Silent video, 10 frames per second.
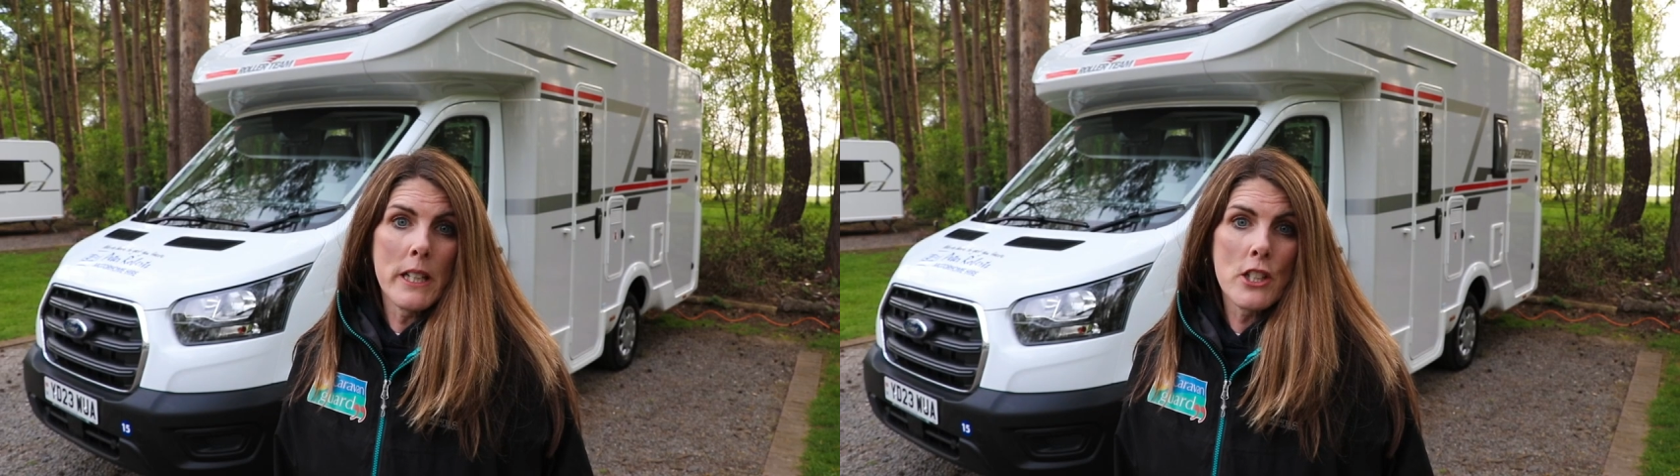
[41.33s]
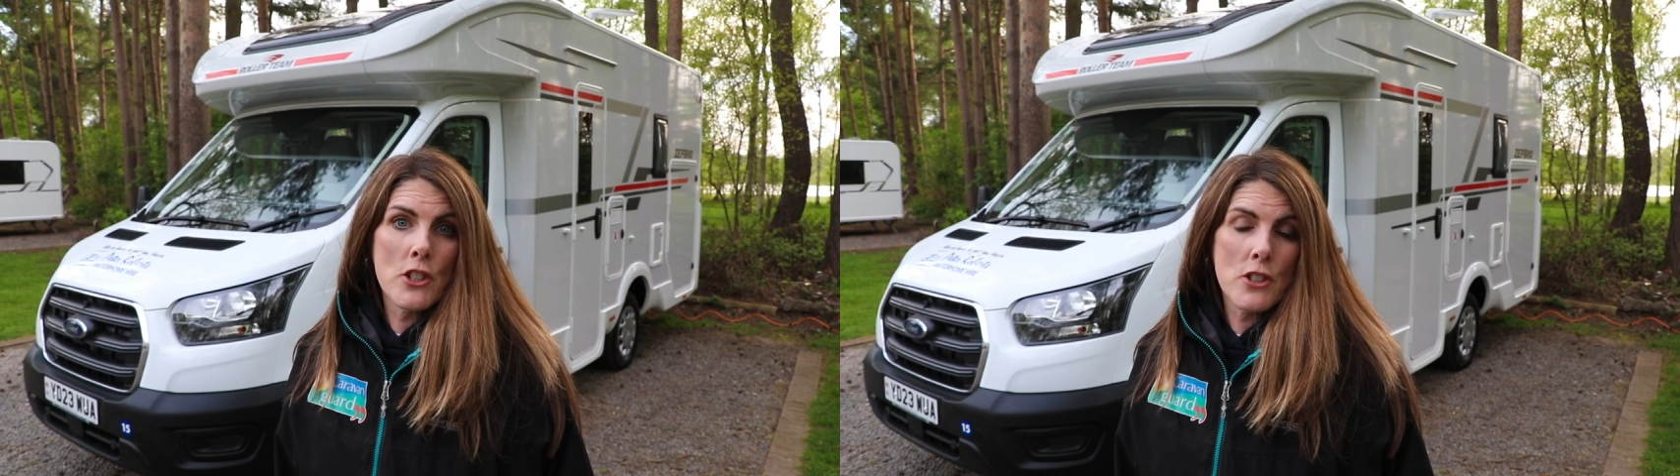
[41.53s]

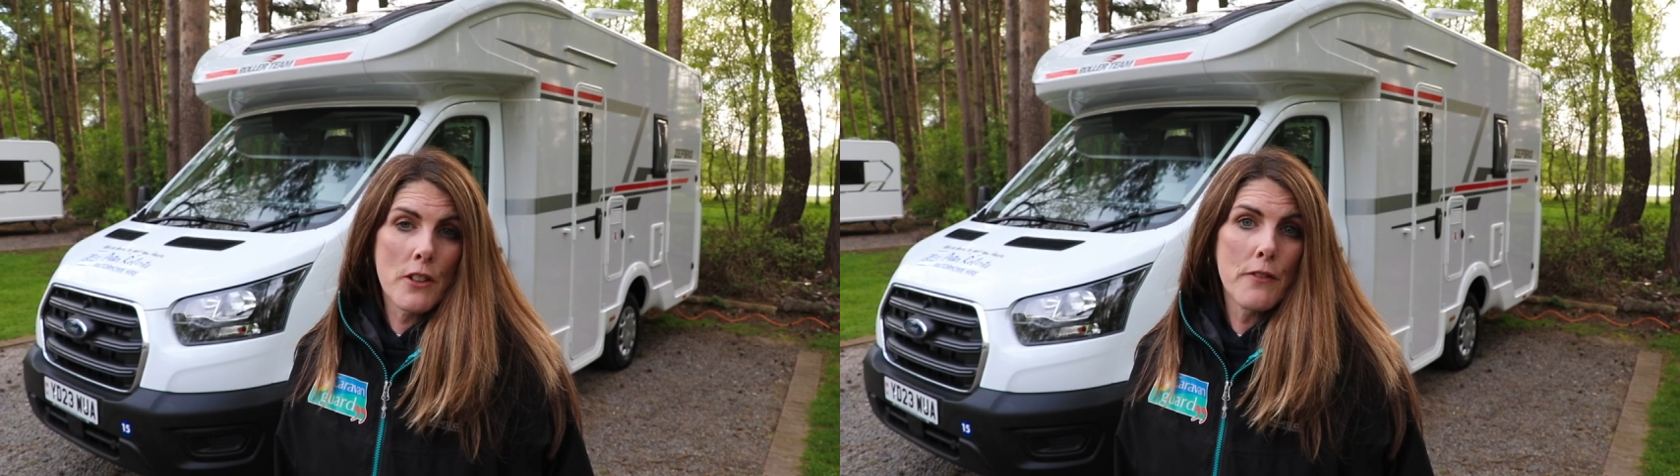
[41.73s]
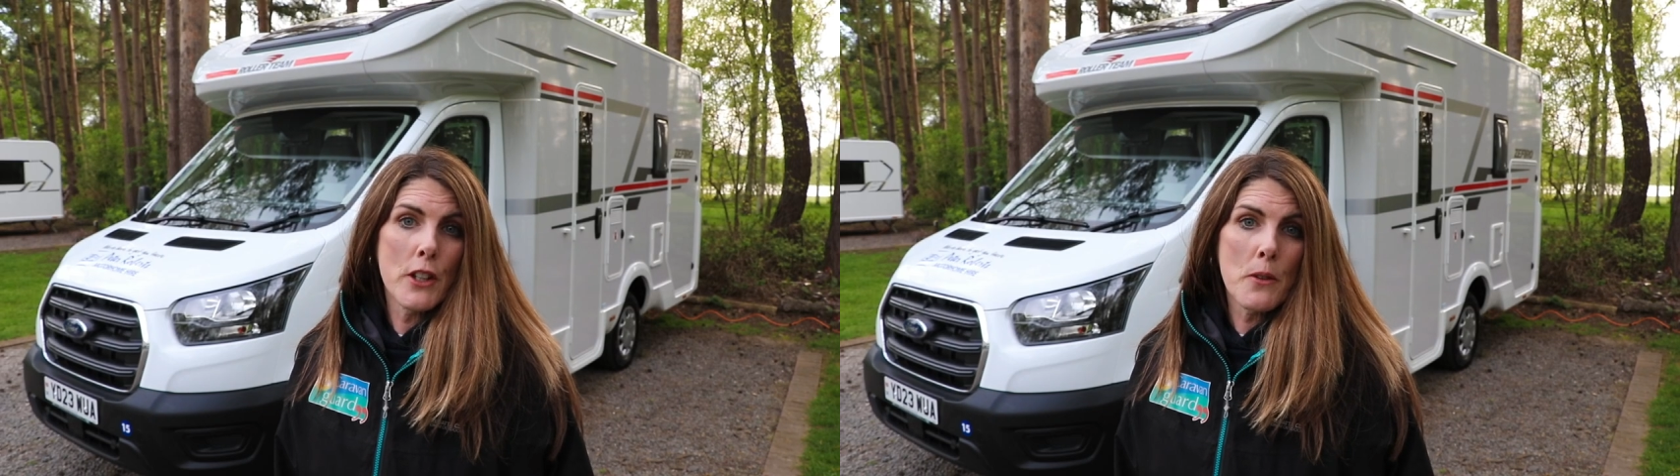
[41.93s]
need just
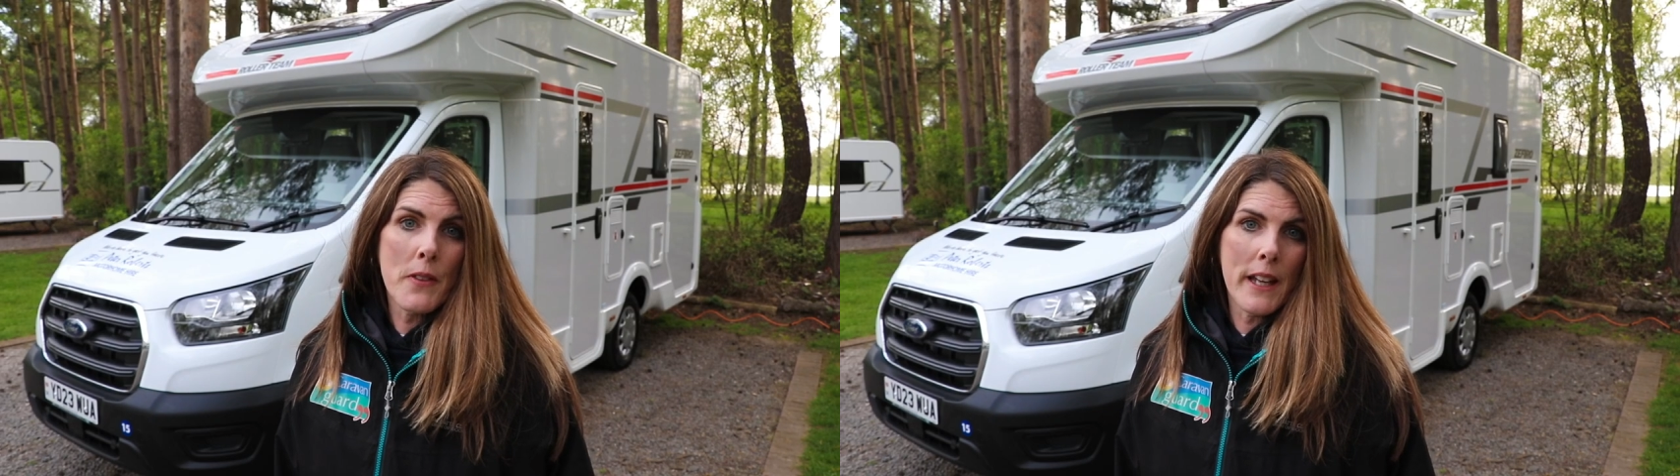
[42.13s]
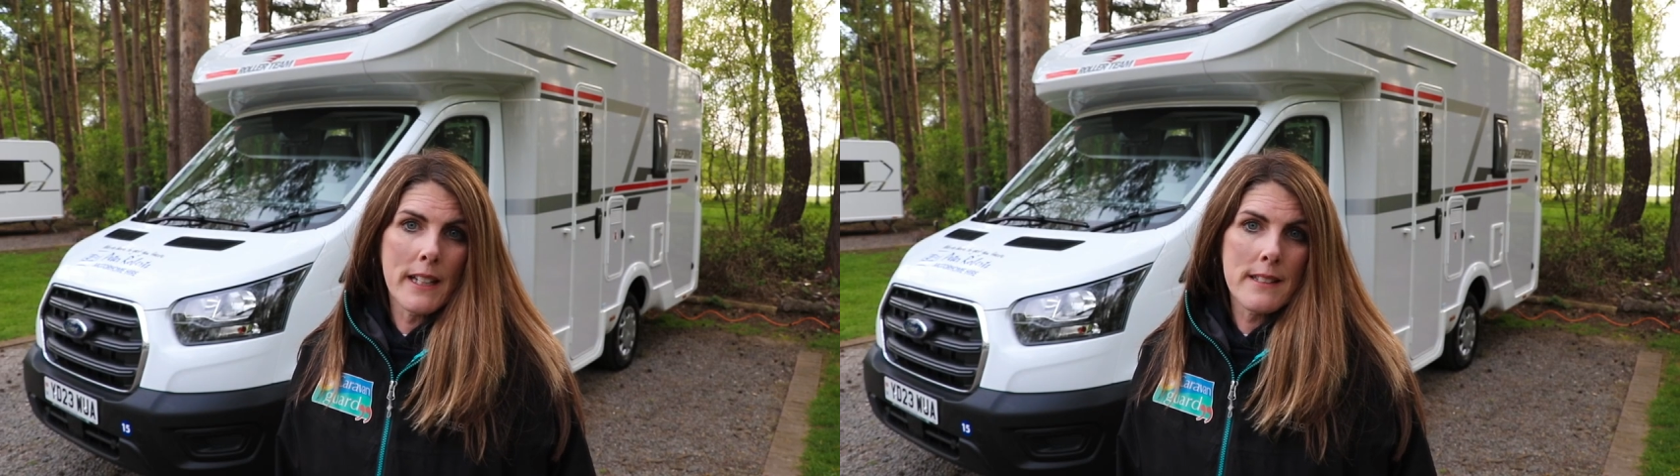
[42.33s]
a few
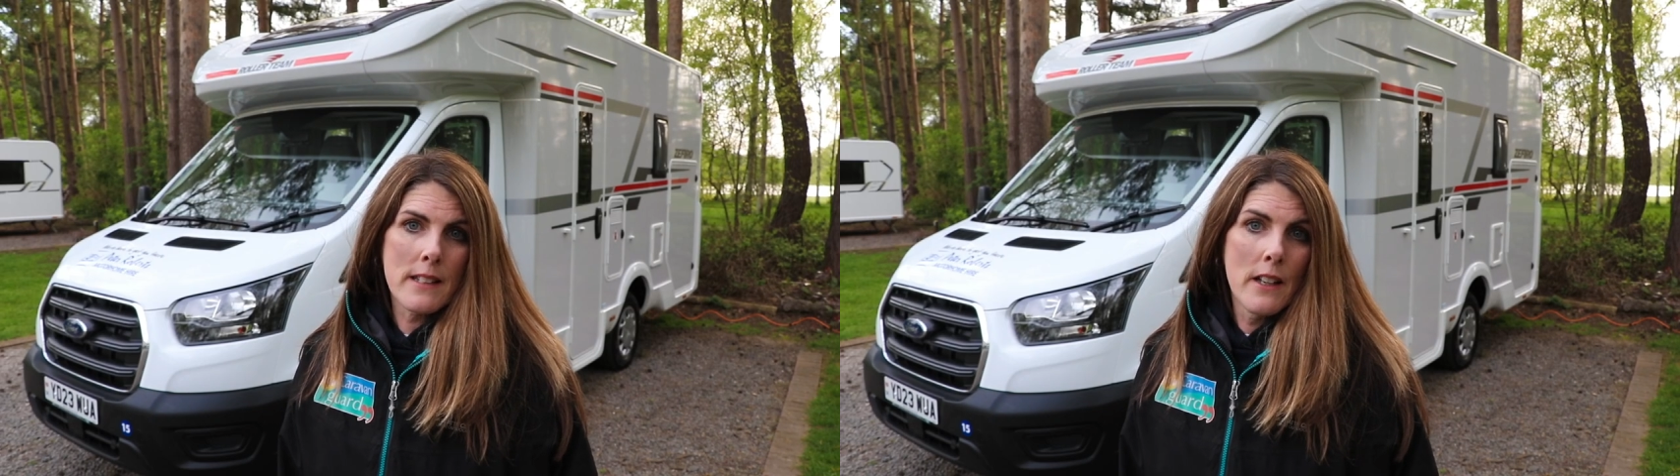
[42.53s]
things.